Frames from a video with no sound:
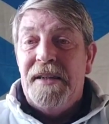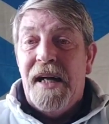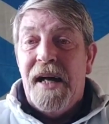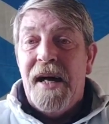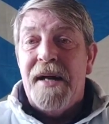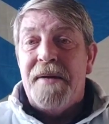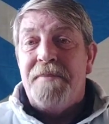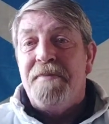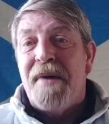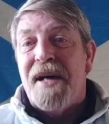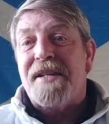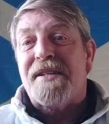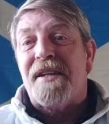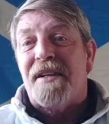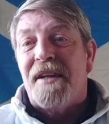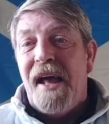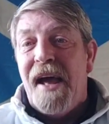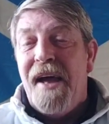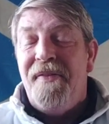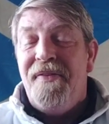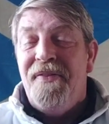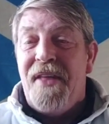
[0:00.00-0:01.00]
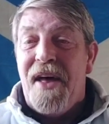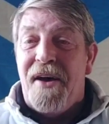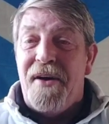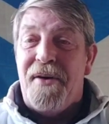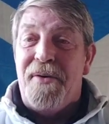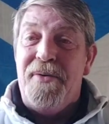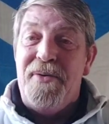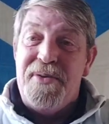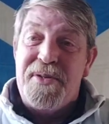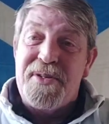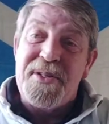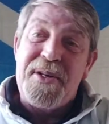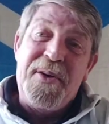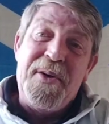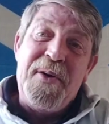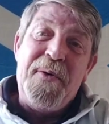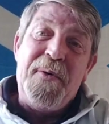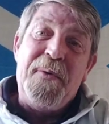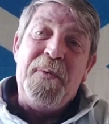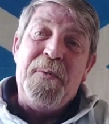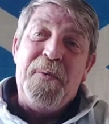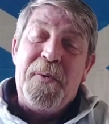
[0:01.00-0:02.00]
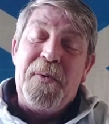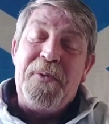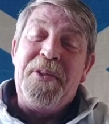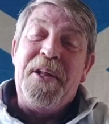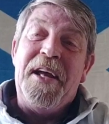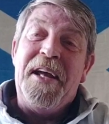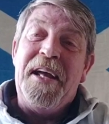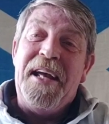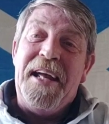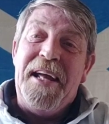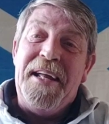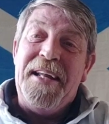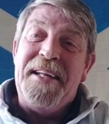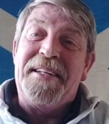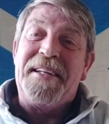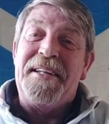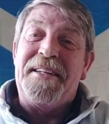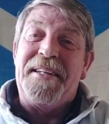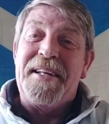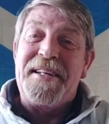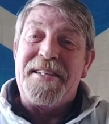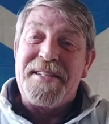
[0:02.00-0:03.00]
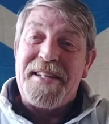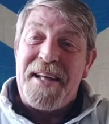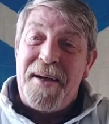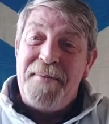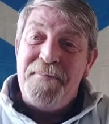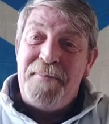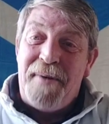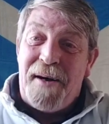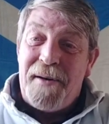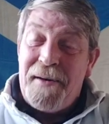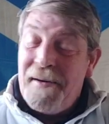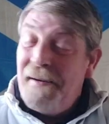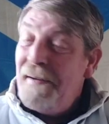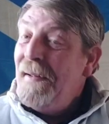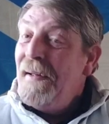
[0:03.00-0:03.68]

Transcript: and misled the House on the 8th of December.